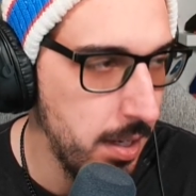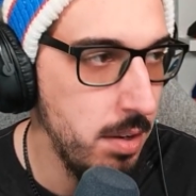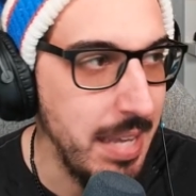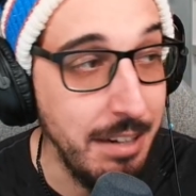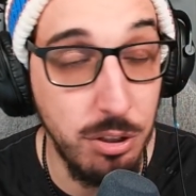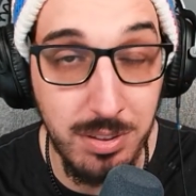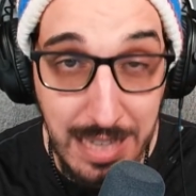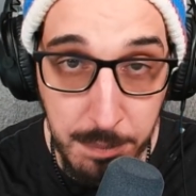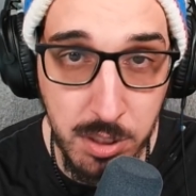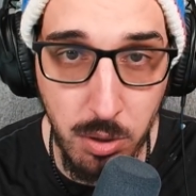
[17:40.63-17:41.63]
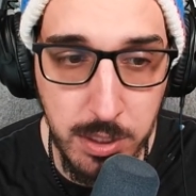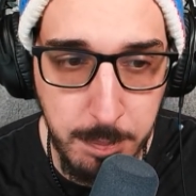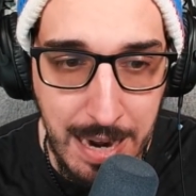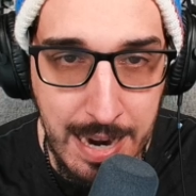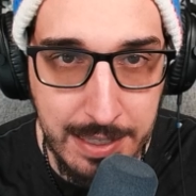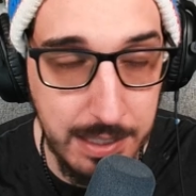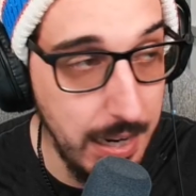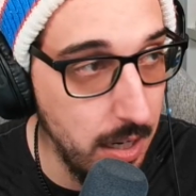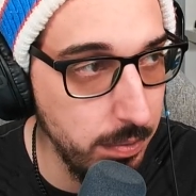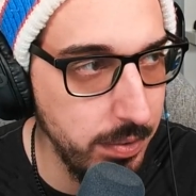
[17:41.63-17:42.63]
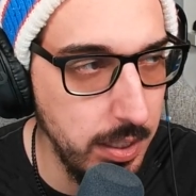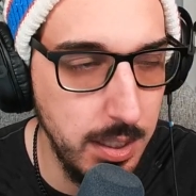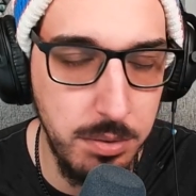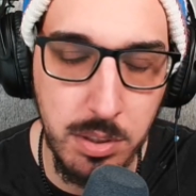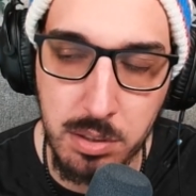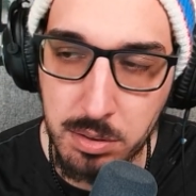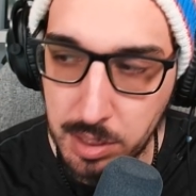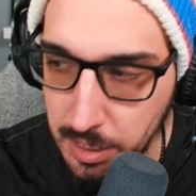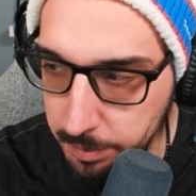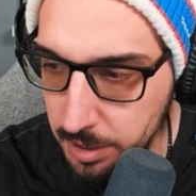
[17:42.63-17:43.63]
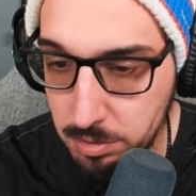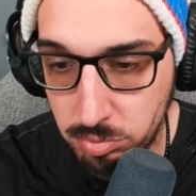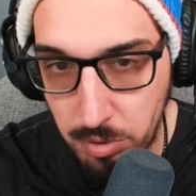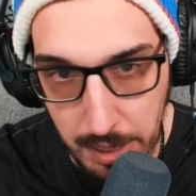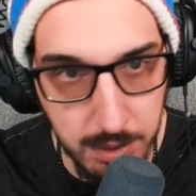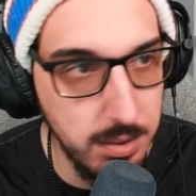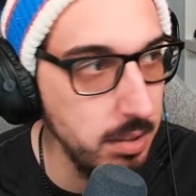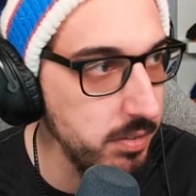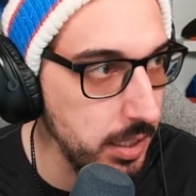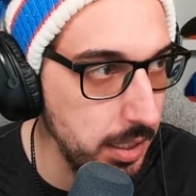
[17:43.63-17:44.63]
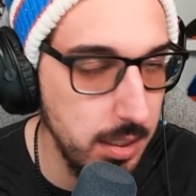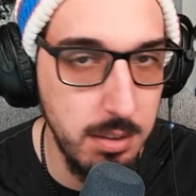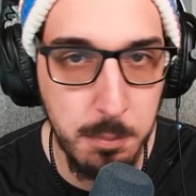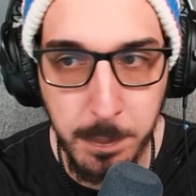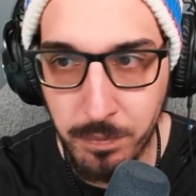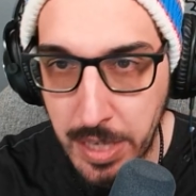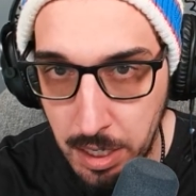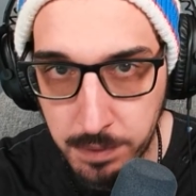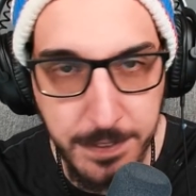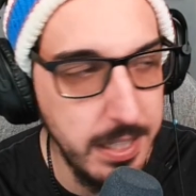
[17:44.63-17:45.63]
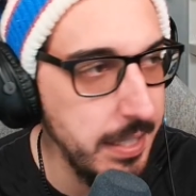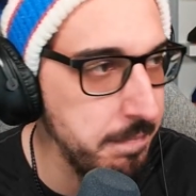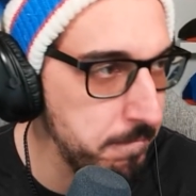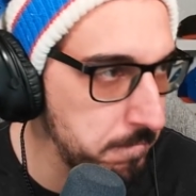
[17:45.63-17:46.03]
Thatcher Demko is back and healthy. This team is relatively healthy,